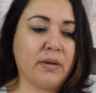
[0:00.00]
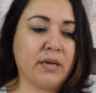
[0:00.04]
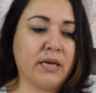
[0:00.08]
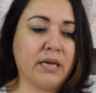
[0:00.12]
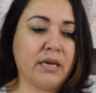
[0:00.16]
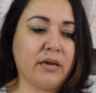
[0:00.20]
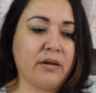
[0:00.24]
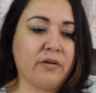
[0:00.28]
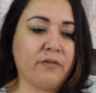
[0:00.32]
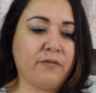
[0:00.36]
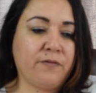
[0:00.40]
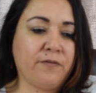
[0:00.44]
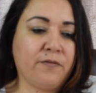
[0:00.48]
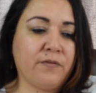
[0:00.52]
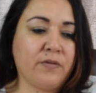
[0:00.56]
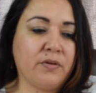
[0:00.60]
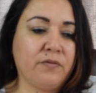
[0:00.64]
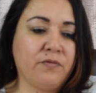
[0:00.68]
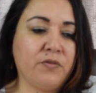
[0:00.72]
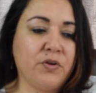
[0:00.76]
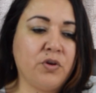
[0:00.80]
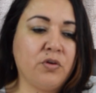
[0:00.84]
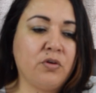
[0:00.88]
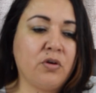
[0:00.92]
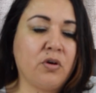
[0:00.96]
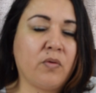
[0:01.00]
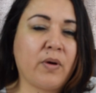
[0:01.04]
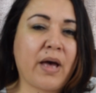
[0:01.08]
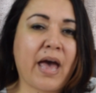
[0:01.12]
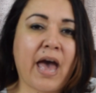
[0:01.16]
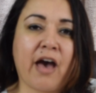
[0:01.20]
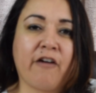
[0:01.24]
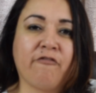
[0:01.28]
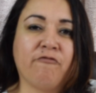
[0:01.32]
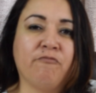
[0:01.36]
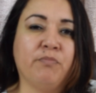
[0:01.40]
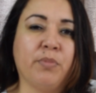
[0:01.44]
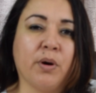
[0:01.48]
if you don't
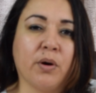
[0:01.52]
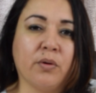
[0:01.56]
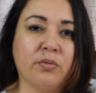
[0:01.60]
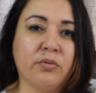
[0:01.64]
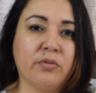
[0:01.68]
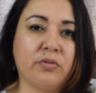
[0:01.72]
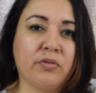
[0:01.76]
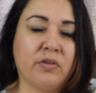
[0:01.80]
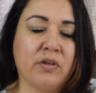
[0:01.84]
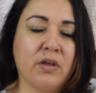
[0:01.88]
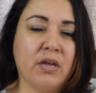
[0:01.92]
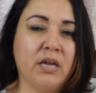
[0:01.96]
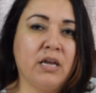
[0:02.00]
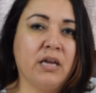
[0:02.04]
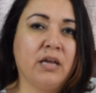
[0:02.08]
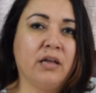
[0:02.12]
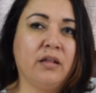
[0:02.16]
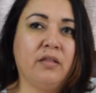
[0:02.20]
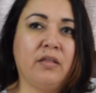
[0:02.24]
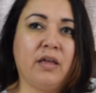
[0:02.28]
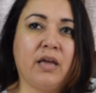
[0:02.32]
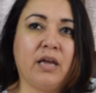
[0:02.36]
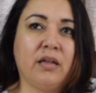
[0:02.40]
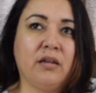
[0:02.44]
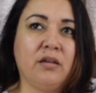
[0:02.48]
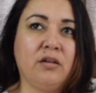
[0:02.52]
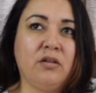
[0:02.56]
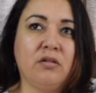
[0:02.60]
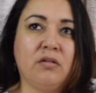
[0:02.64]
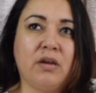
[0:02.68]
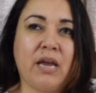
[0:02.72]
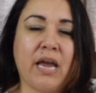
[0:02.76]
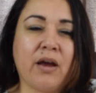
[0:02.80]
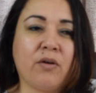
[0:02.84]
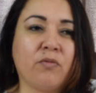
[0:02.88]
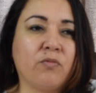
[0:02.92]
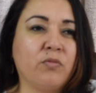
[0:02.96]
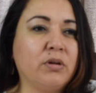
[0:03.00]
have both, then you
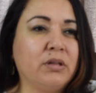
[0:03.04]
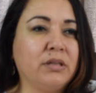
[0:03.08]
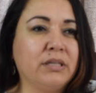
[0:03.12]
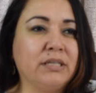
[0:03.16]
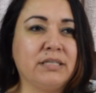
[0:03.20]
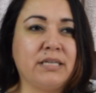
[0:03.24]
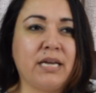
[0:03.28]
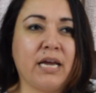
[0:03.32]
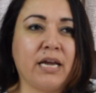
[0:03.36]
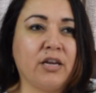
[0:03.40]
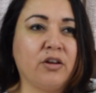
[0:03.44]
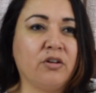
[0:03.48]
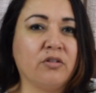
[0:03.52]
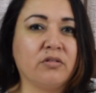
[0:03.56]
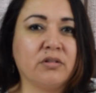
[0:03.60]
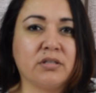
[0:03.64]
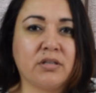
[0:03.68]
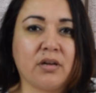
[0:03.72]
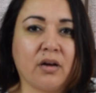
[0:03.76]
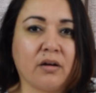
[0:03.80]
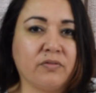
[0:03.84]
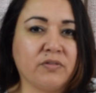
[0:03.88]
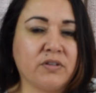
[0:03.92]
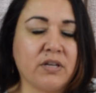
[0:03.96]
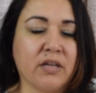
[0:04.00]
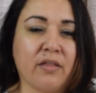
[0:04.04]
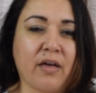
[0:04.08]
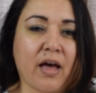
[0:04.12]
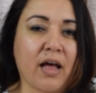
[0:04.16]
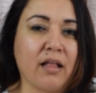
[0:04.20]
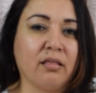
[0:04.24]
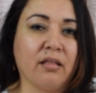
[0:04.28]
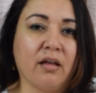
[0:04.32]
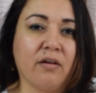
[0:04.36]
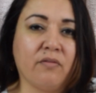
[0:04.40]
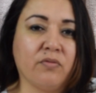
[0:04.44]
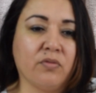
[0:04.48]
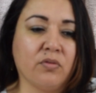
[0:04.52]
can't really take yourself to
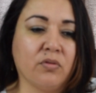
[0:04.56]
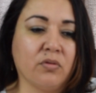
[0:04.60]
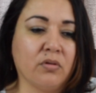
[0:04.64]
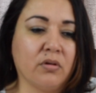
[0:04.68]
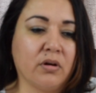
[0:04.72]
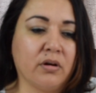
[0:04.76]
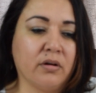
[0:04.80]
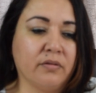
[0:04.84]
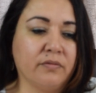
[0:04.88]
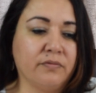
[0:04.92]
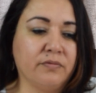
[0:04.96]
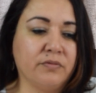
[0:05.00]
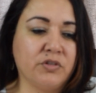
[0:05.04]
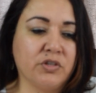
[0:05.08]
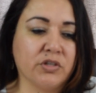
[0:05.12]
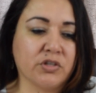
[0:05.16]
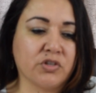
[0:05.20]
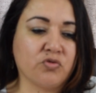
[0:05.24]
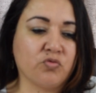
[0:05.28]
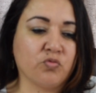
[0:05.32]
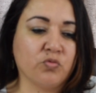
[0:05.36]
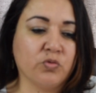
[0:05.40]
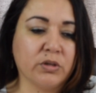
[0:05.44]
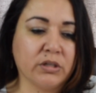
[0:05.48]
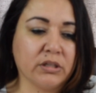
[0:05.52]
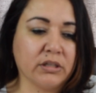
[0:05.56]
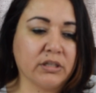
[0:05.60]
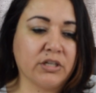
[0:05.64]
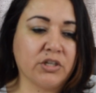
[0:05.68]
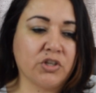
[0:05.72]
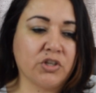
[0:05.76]
that level of just really,